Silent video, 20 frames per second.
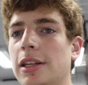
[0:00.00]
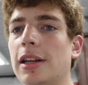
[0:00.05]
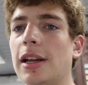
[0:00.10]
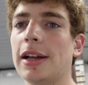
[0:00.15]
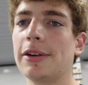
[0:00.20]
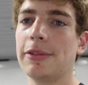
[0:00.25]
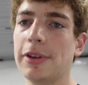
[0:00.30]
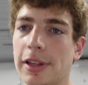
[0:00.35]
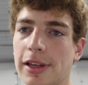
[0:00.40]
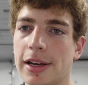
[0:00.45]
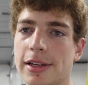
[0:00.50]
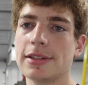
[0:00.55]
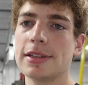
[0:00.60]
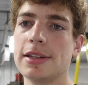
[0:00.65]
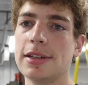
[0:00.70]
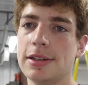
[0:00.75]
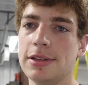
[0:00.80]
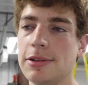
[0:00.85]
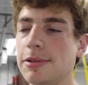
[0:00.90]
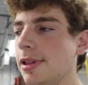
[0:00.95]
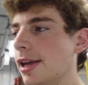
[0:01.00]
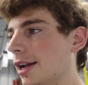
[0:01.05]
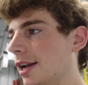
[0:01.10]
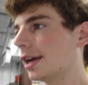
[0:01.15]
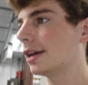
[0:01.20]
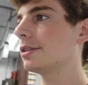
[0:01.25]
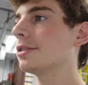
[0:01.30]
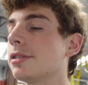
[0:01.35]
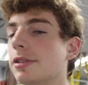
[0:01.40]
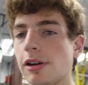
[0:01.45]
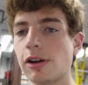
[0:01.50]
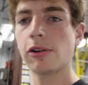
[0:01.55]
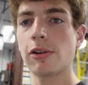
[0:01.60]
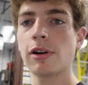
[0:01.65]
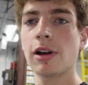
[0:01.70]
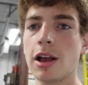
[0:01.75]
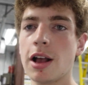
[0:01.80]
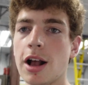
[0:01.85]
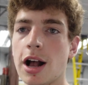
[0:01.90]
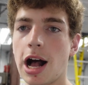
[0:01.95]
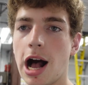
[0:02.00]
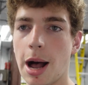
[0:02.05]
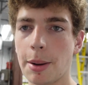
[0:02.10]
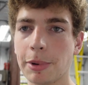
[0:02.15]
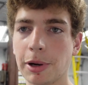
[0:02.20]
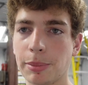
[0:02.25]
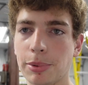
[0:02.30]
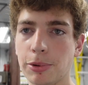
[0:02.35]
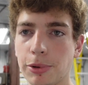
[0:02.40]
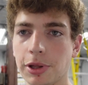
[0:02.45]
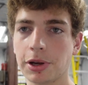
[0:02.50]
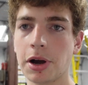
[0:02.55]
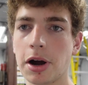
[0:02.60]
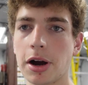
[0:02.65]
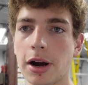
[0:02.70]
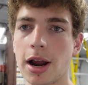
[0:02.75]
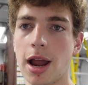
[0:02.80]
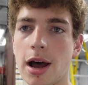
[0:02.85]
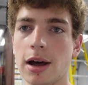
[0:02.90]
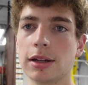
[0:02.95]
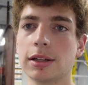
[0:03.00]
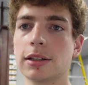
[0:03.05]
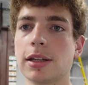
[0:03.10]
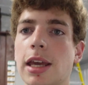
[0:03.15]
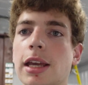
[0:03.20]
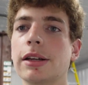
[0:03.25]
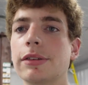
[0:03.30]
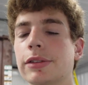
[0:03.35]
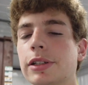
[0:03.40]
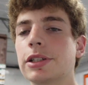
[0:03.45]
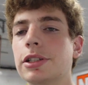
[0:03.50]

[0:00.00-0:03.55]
and I realized I didn't do that yet. So I'm gonna pull the car out, take it for a